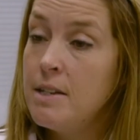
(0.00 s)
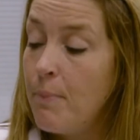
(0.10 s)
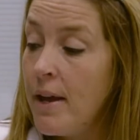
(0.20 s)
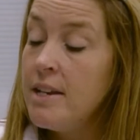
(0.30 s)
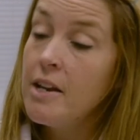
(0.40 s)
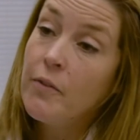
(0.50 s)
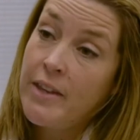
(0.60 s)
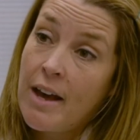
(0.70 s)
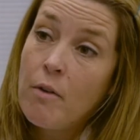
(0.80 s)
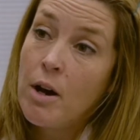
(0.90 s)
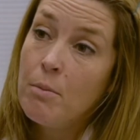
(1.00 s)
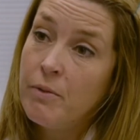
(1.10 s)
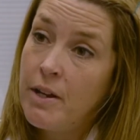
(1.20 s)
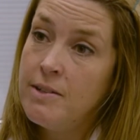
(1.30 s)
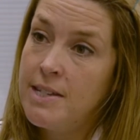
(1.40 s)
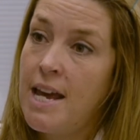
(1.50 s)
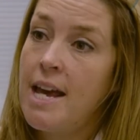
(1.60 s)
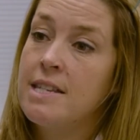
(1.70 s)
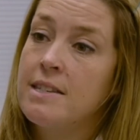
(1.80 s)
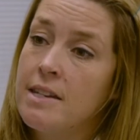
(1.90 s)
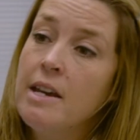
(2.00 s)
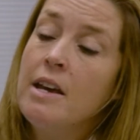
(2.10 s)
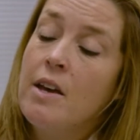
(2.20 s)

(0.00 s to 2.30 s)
depending on the outcome of those tests,